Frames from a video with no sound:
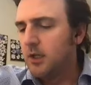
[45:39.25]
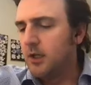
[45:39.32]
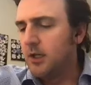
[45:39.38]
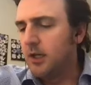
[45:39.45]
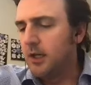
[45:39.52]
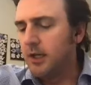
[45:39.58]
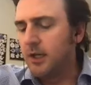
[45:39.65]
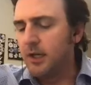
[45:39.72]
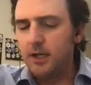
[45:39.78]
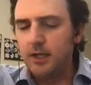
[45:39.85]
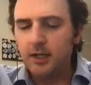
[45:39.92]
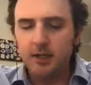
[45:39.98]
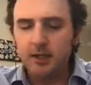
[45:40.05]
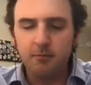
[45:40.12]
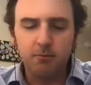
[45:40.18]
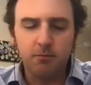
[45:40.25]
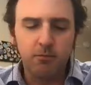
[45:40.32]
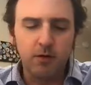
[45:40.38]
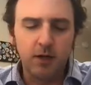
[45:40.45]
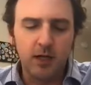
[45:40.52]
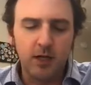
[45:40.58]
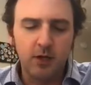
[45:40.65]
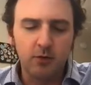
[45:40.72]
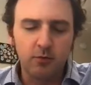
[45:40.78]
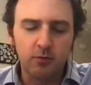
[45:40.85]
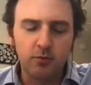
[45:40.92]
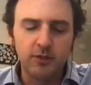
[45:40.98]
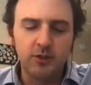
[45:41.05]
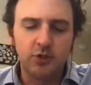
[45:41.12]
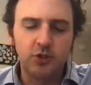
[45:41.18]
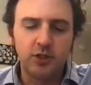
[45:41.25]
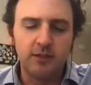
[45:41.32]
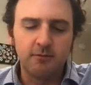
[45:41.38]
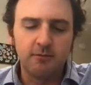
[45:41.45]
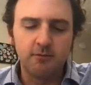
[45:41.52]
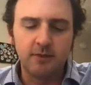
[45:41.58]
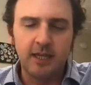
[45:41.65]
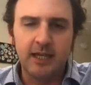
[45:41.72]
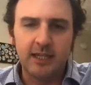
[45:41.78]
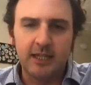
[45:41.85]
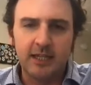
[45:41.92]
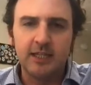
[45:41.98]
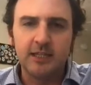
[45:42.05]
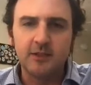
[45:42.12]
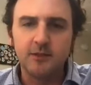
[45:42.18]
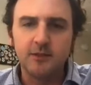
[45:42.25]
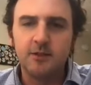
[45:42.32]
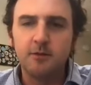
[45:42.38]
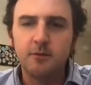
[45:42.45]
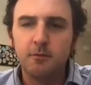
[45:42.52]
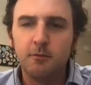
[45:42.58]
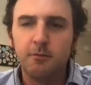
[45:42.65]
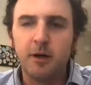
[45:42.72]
uh how legit that is.